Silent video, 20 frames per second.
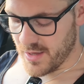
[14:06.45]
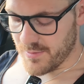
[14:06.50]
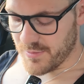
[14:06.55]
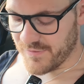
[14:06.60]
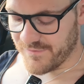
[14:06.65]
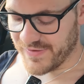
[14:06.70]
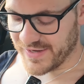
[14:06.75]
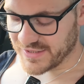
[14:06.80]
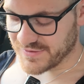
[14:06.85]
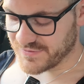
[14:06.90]

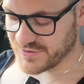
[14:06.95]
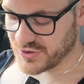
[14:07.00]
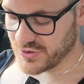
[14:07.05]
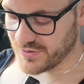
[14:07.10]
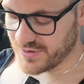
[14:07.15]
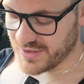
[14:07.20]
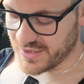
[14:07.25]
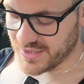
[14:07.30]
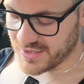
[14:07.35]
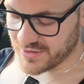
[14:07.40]
But thanks for
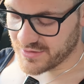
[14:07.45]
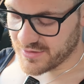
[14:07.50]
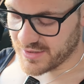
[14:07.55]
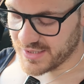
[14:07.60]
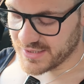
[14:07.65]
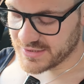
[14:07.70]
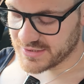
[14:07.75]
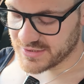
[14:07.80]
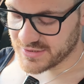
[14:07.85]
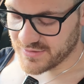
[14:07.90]
tuning in,
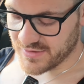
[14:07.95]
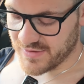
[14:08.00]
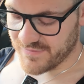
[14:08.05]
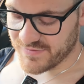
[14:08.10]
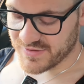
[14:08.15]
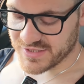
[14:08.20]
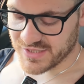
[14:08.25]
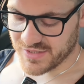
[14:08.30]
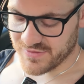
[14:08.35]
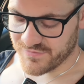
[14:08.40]
guys. If
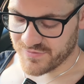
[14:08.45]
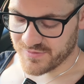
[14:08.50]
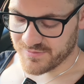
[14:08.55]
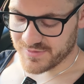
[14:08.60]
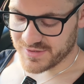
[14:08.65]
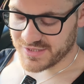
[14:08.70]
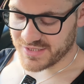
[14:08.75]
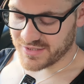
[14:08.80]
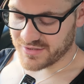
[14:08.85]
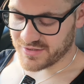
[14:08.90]
there's anything in
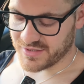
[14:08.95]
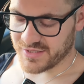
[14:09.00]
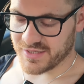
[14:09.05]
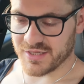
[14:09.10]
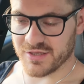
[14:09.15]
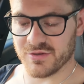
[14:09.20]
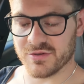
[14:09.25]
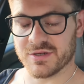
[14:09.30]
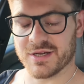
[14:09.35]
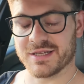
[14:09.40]
particular
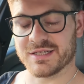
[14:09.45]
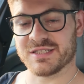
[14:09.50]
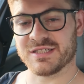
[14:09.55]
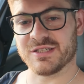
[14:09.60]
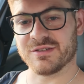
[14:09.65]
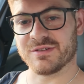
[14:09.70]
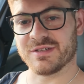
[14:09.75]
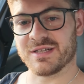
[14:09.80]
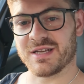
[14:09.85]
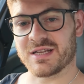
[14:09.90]
that you'd like to
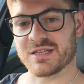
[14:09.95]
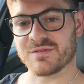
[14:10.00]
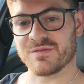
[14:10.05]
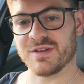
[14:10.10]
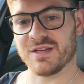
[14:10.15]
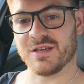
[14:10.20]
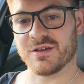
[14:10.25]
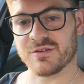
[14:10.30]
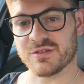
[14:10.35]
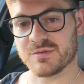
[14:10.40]
see on the next
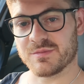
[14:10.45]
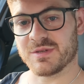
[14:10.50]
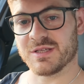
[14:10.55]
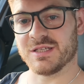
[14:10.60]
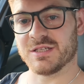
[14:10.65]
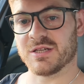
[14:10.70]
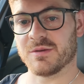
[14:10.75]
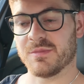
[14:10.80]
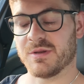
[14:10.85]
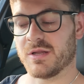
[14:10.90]
videos,
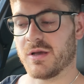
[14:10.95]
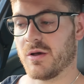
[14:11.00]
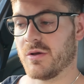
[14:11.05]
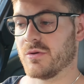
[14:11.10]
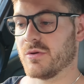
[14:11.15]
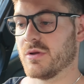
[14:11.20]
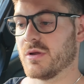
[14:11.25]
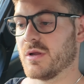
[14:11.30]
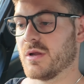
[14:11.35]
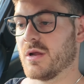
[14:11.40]
please let me
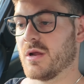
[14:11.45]
know.